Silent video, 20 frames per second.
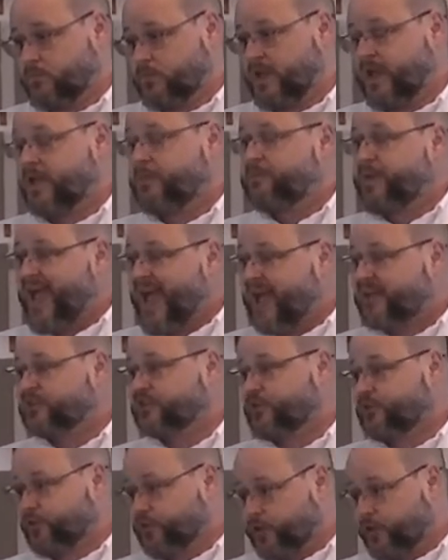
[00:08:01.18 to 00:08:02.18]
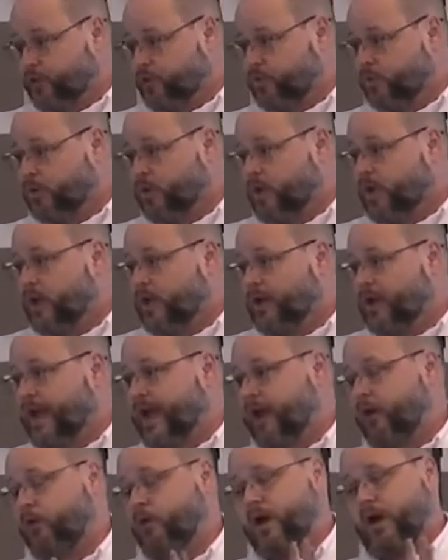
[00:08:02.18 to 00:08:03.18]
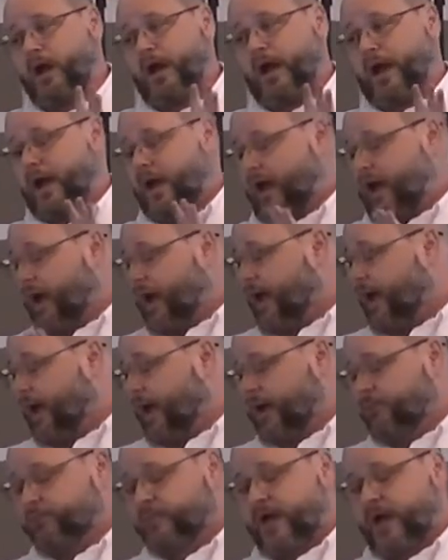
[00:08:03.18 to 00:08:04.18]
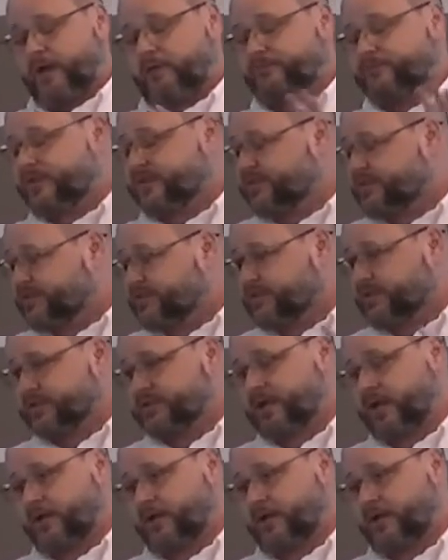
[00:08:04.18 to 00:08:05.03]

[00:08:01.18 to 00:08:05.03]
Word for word: He passed through. Now, I, am not a physicist.